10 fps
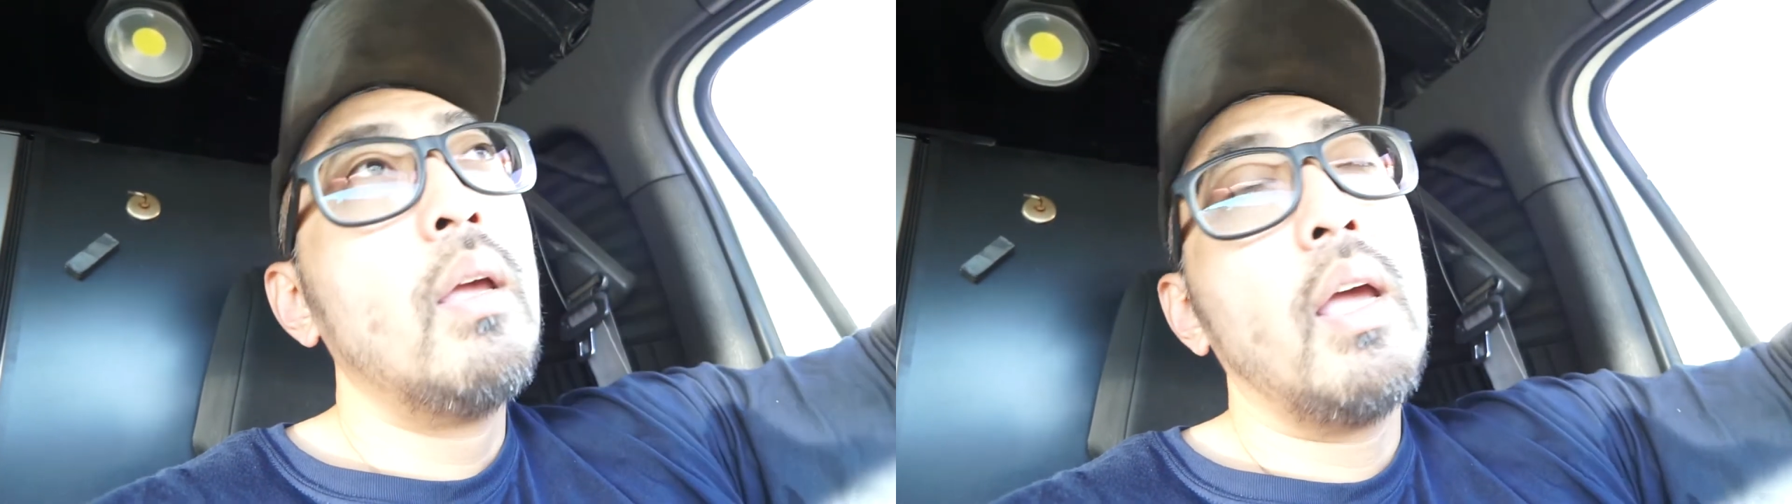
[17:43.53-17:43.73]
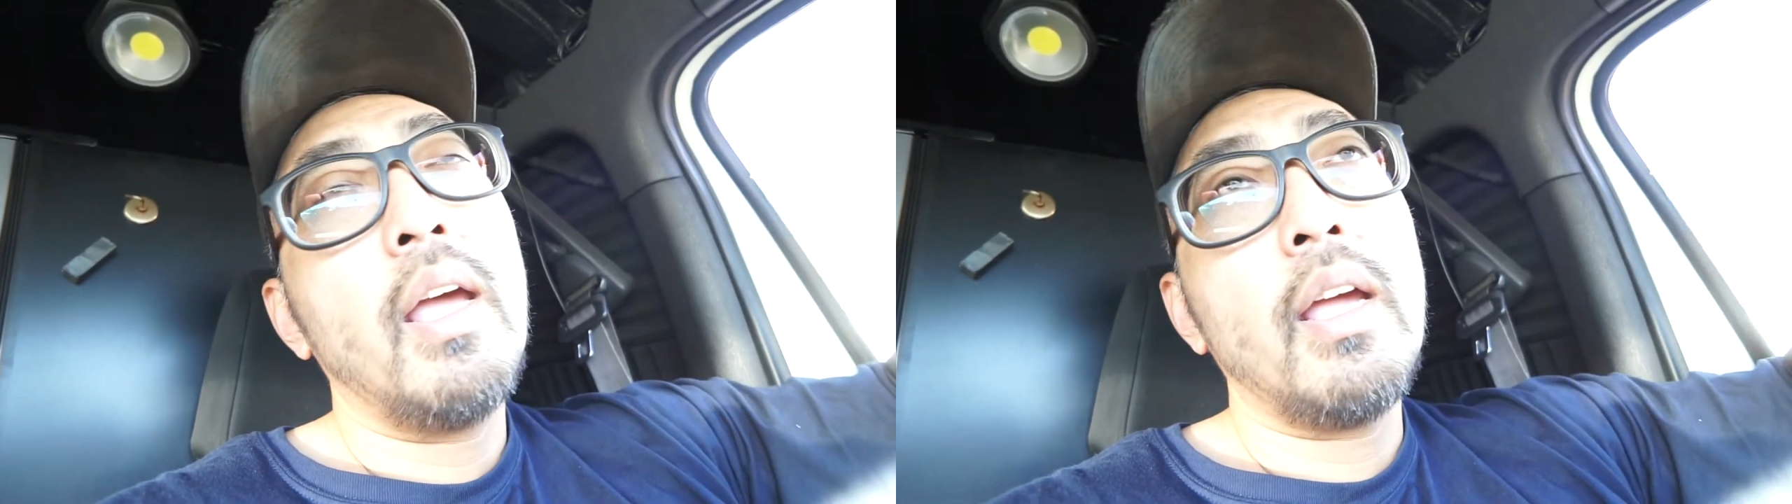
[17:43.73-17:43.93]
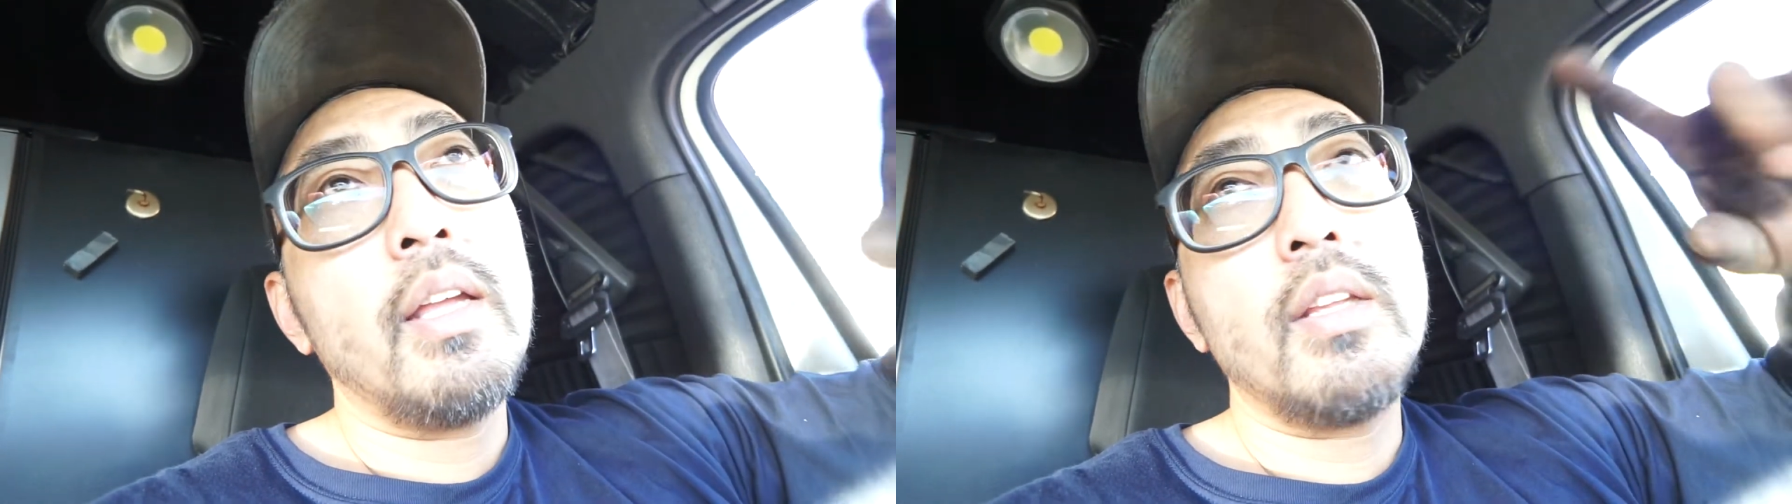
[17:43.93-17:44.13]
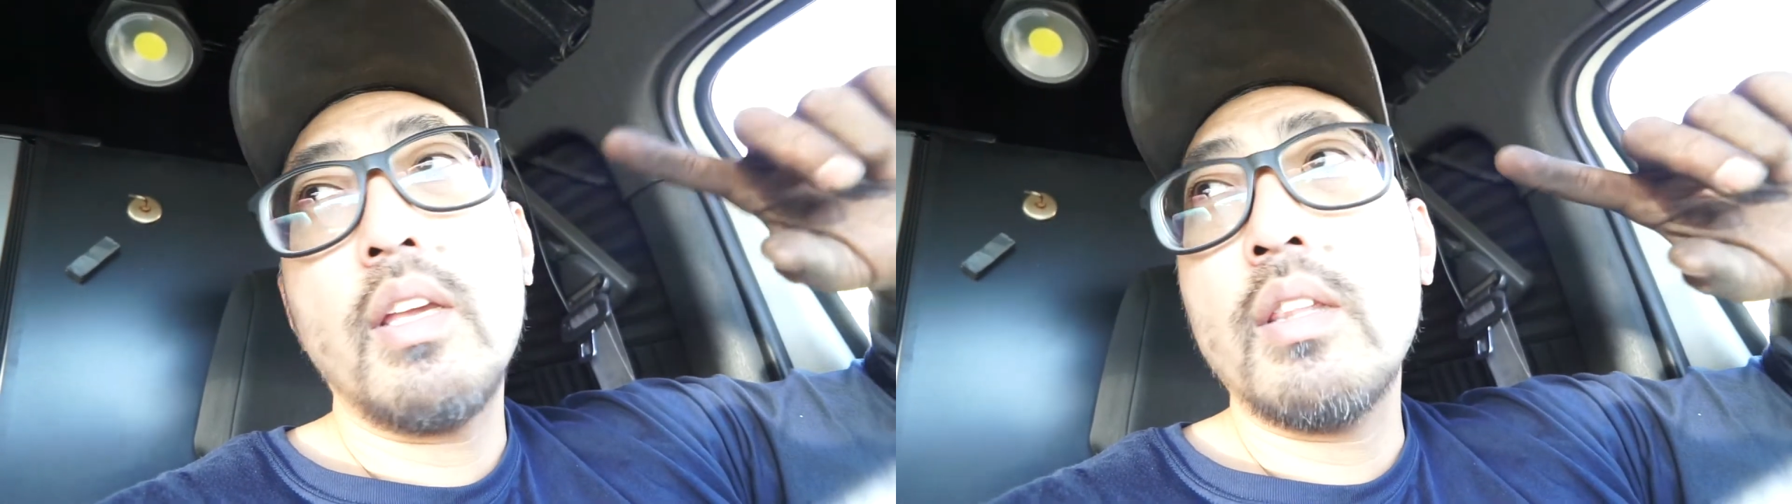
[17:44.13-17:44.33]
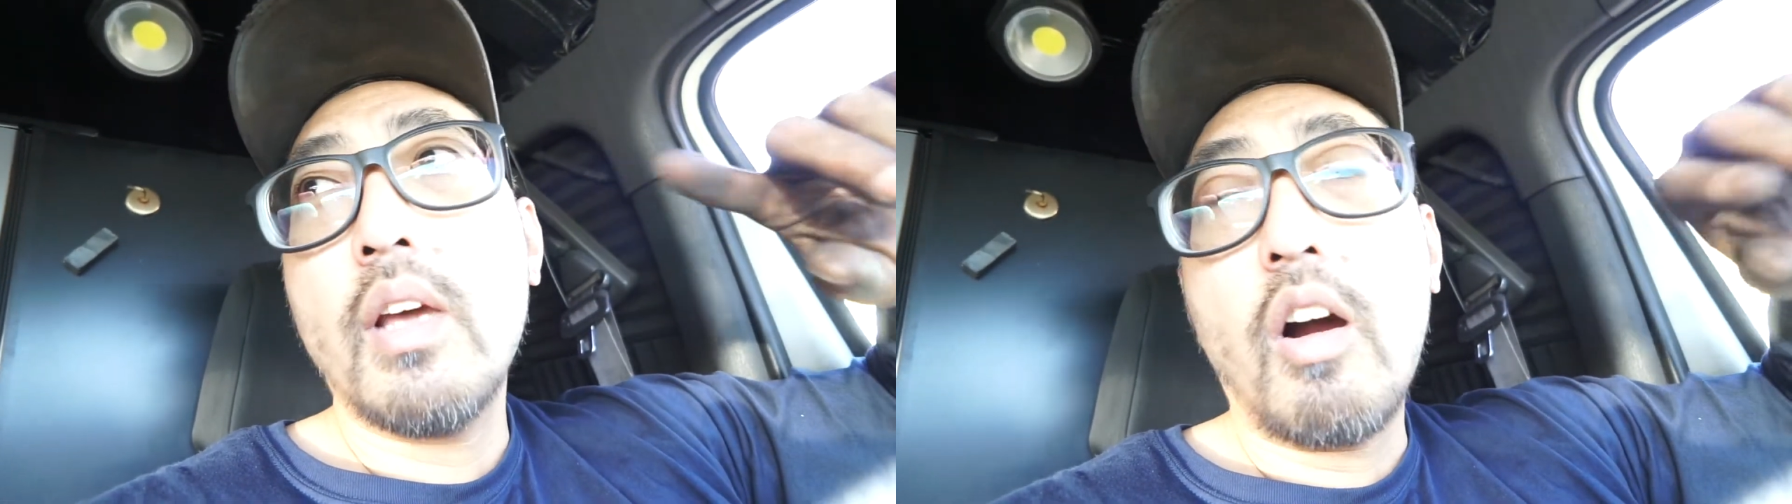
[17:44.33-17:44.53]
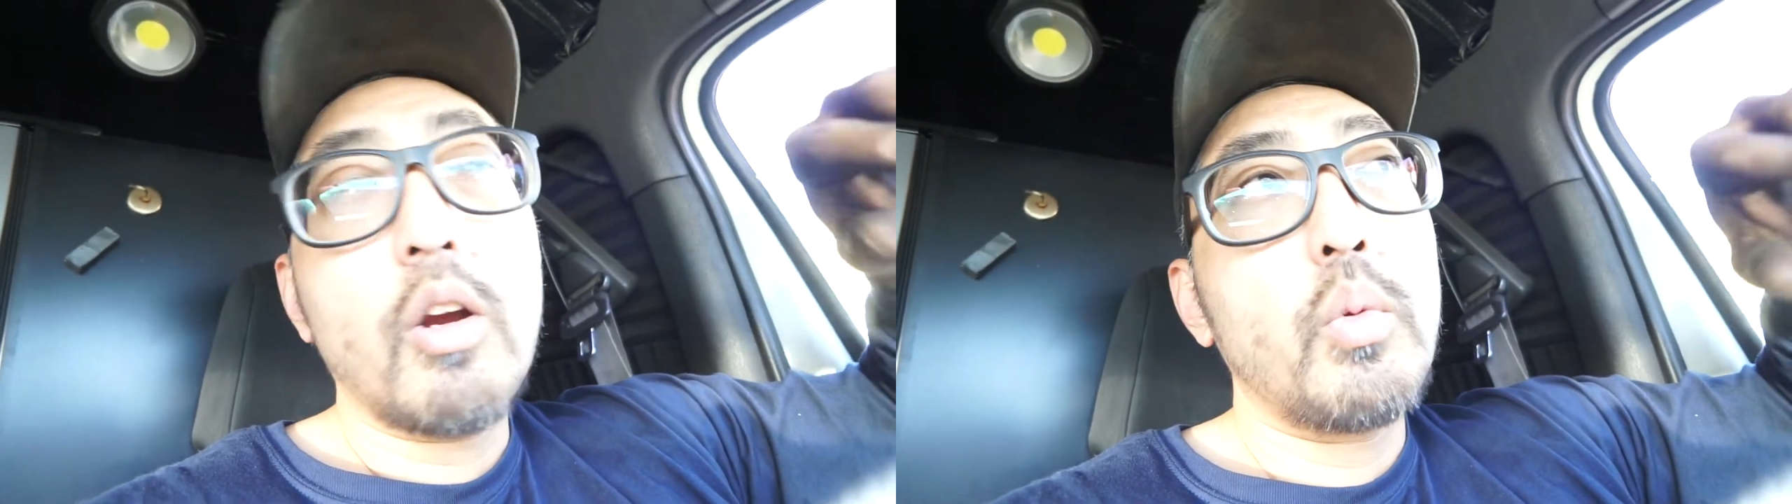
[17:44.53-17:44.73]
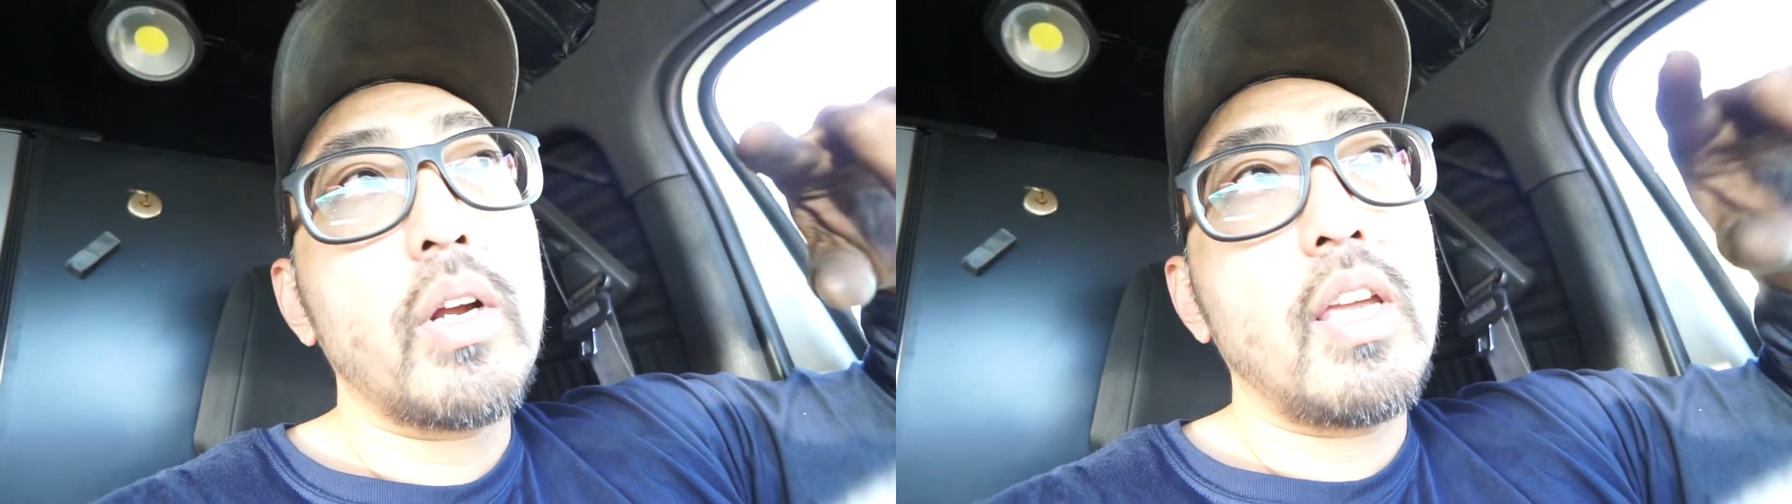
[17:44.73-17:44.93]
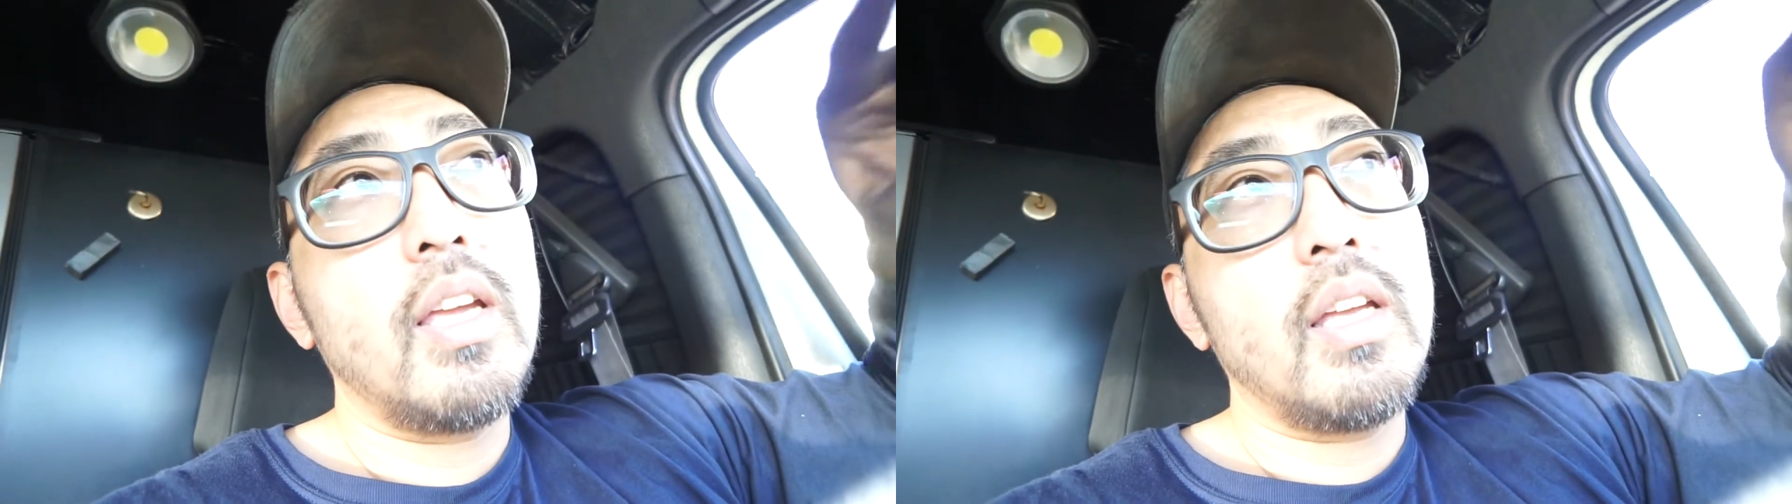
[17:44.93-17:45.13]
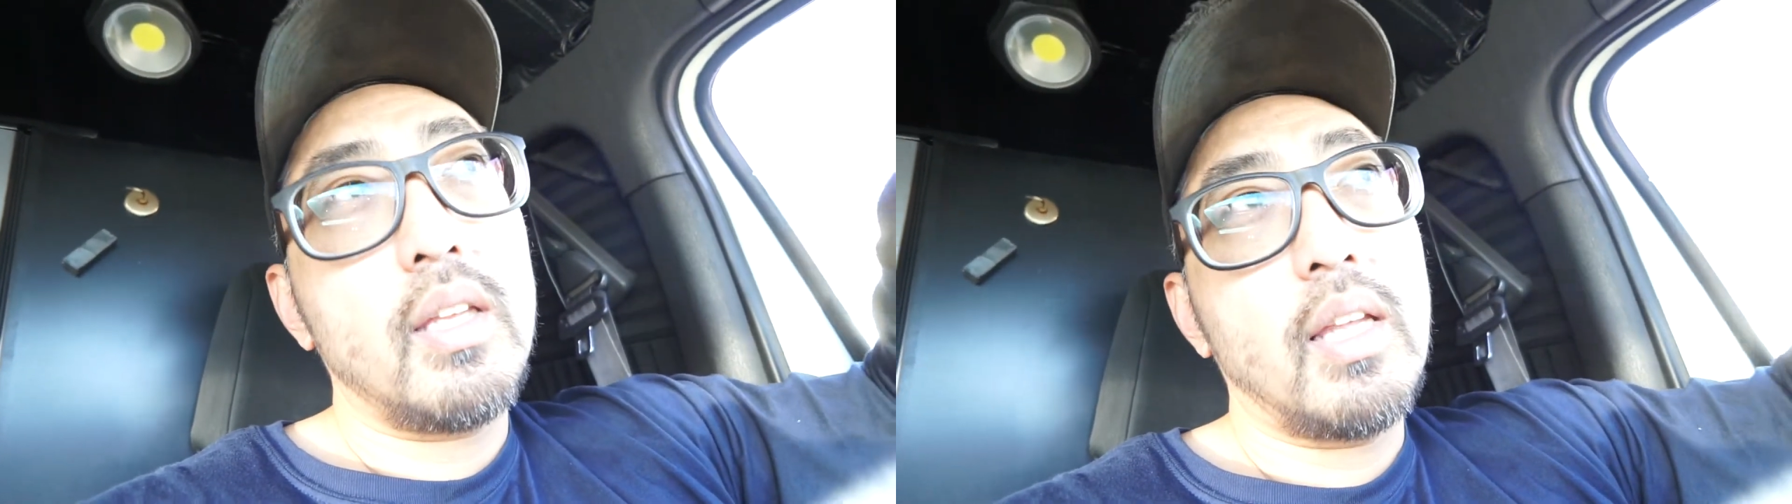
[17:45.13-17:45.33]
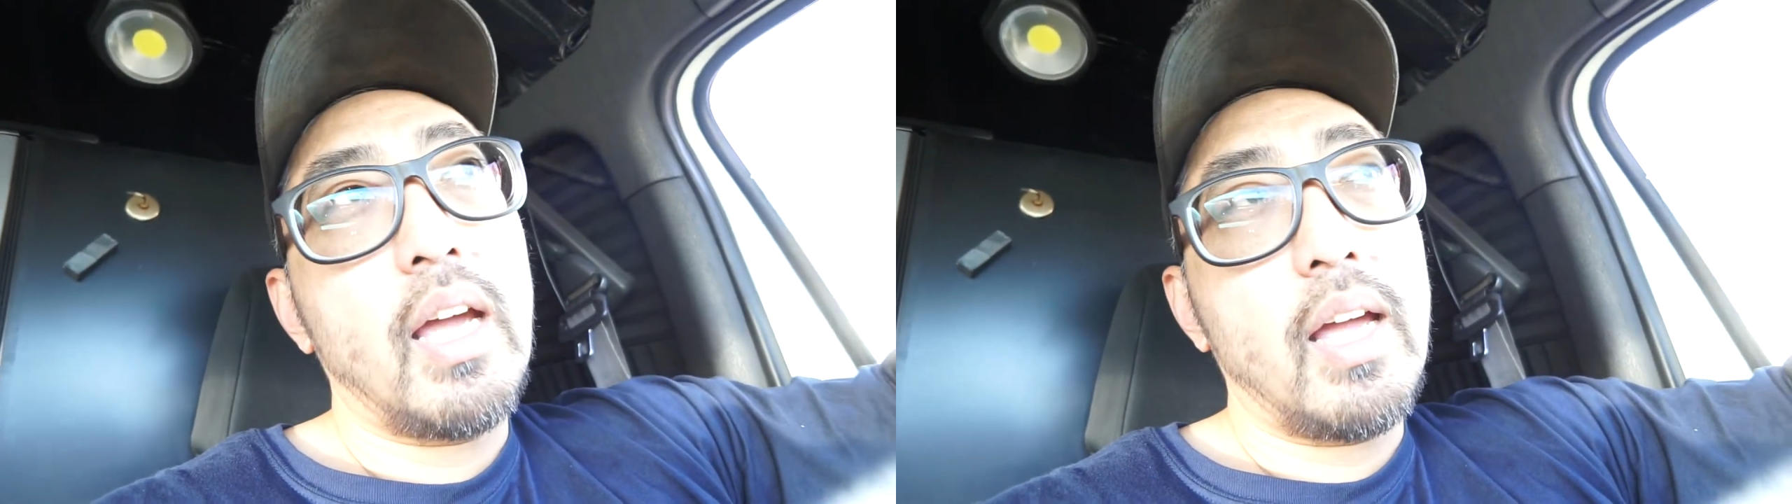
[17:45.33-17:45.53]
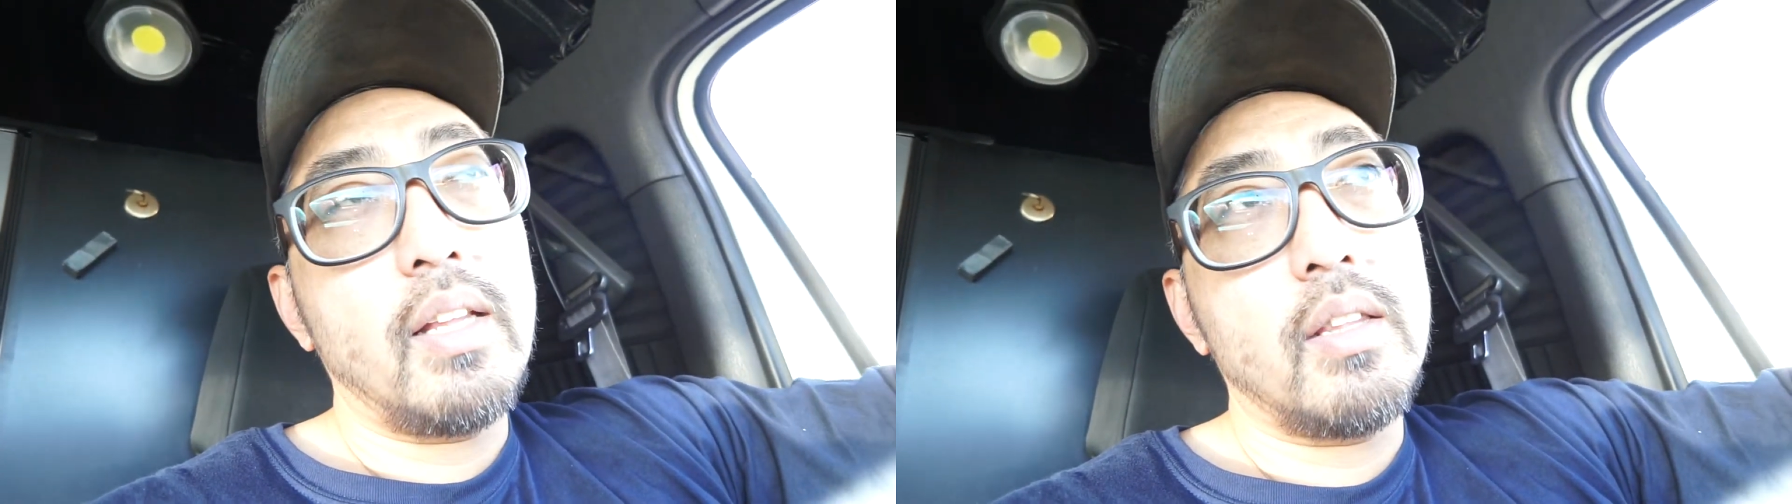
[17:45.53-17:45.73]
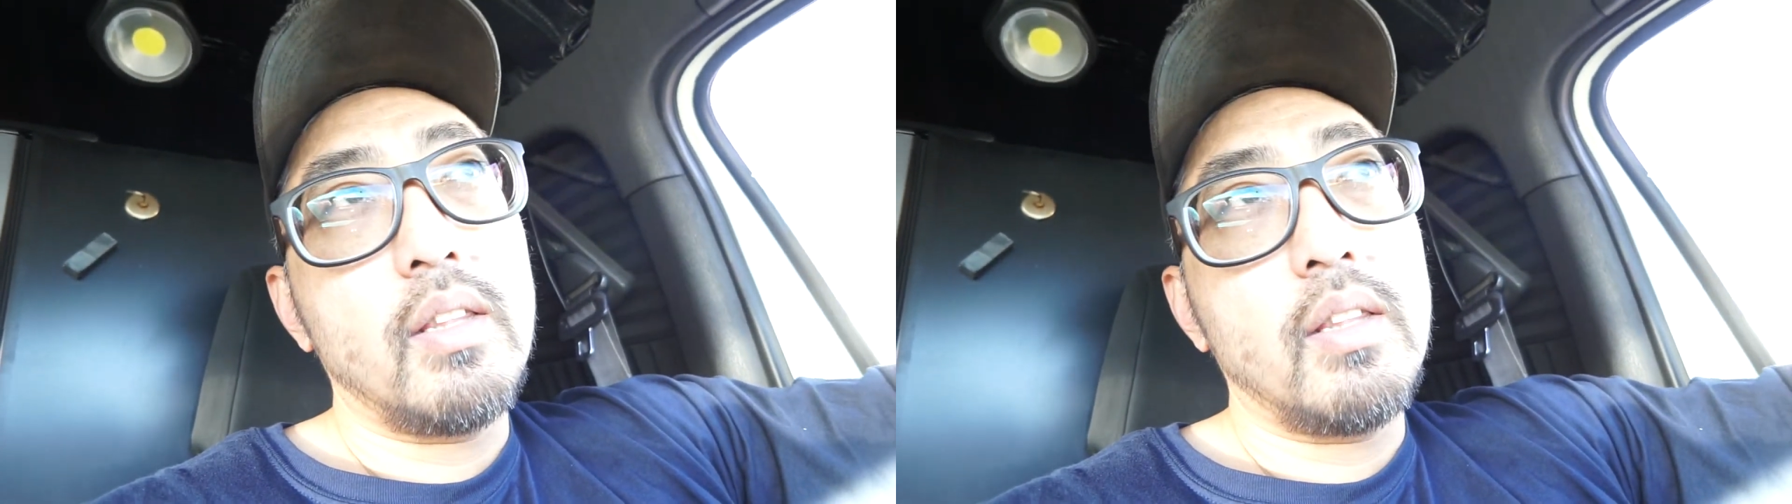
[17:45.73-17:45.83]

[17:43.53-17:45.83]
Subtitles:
And in the hardware kit that